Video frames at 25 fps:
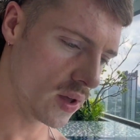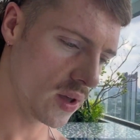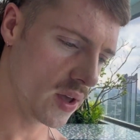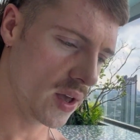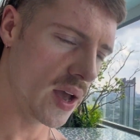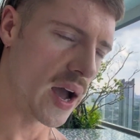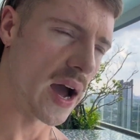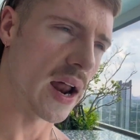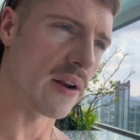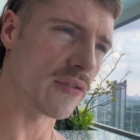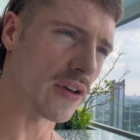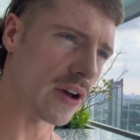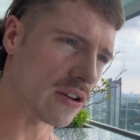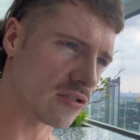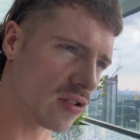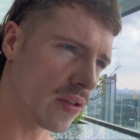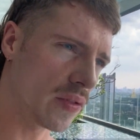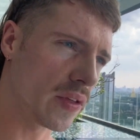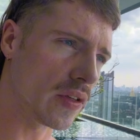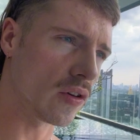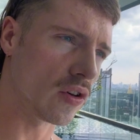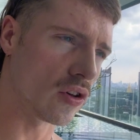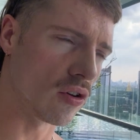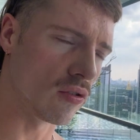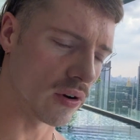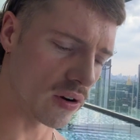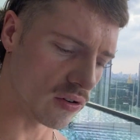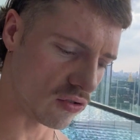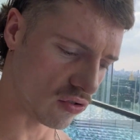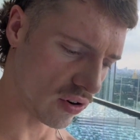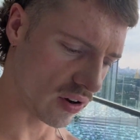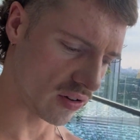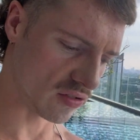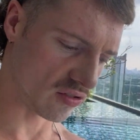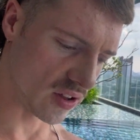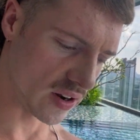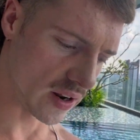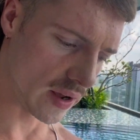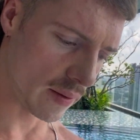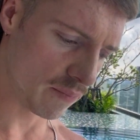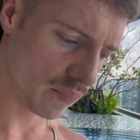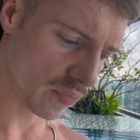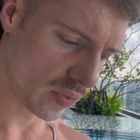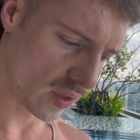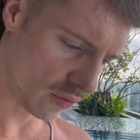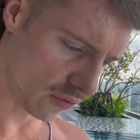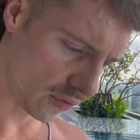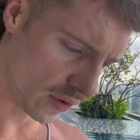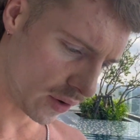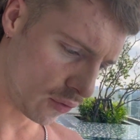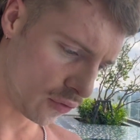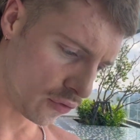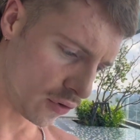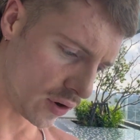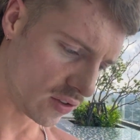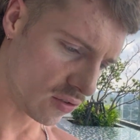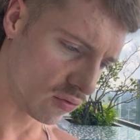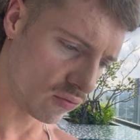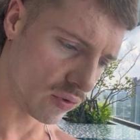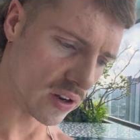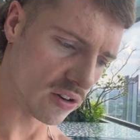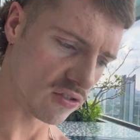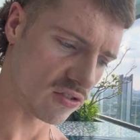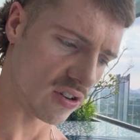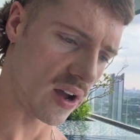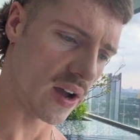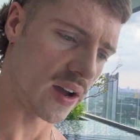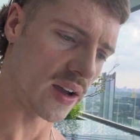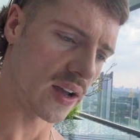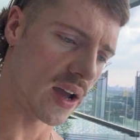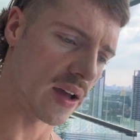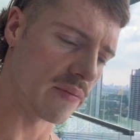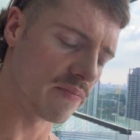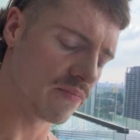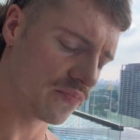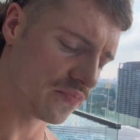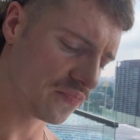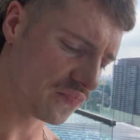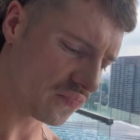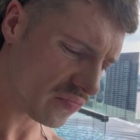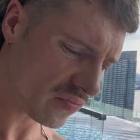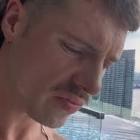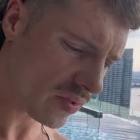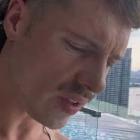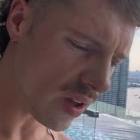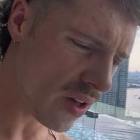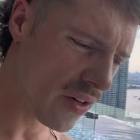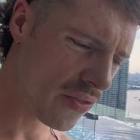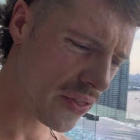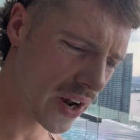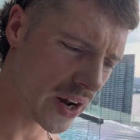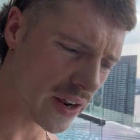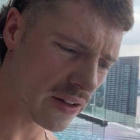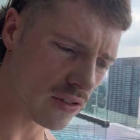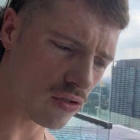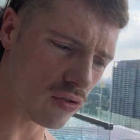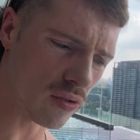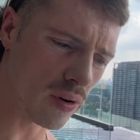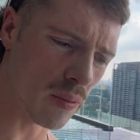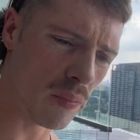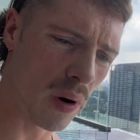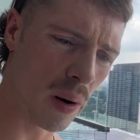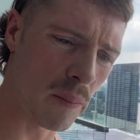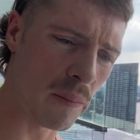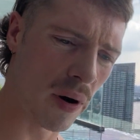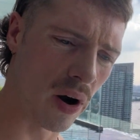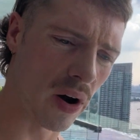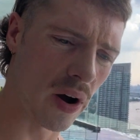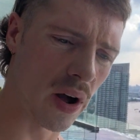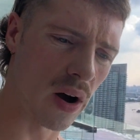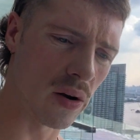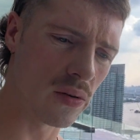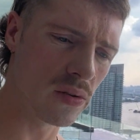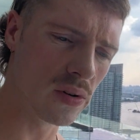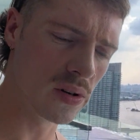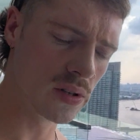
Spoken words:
And if that's something that you're interested in, feel free to reach out again. The links are in my bio,